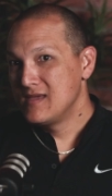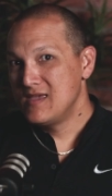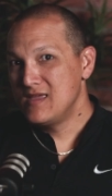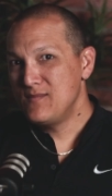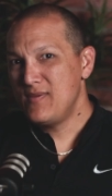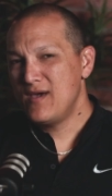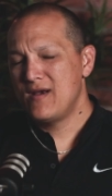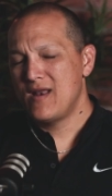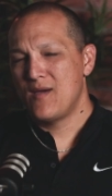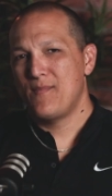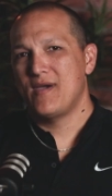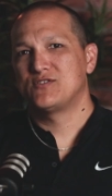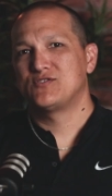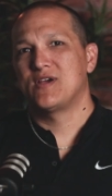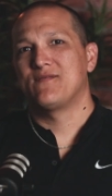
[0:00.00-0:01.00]
Inbound and
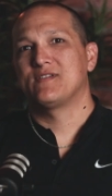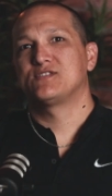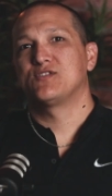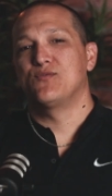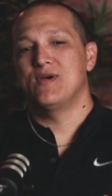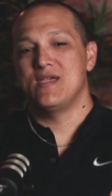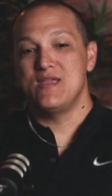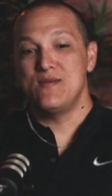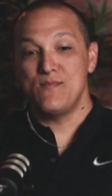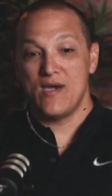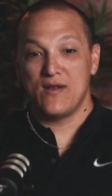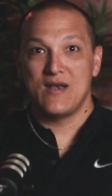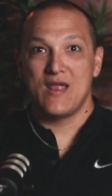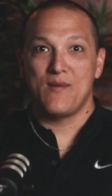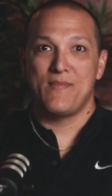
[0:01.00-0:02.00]
outbound traffic. So what
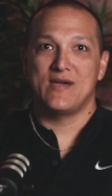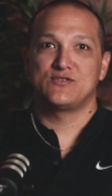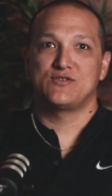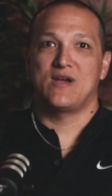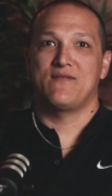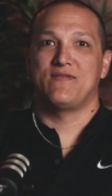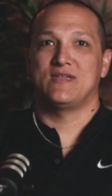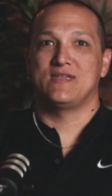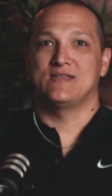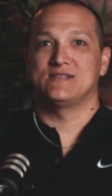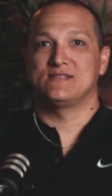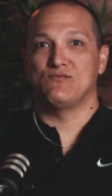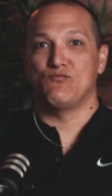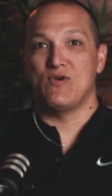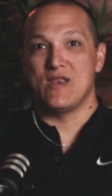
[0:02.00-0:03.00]
inbound and outbound traffic
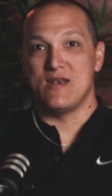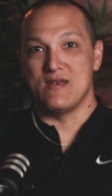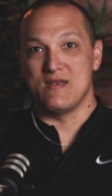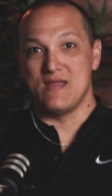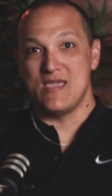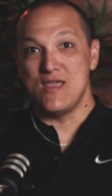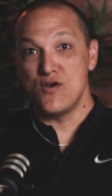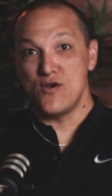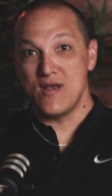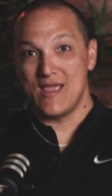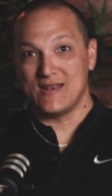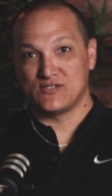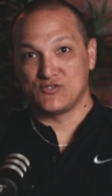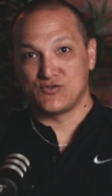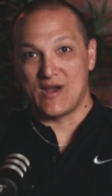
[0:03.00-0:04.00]
is when
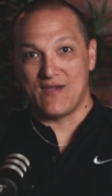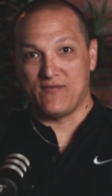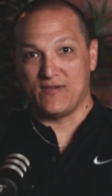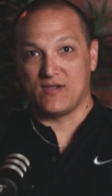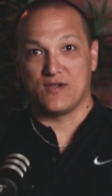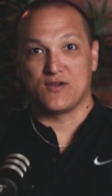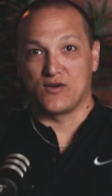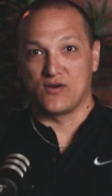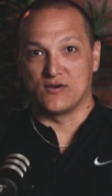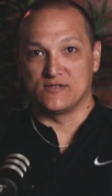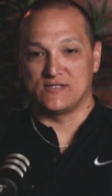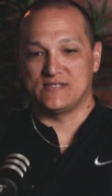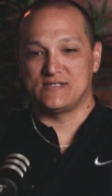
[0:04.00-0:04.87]
internet traffic occurs.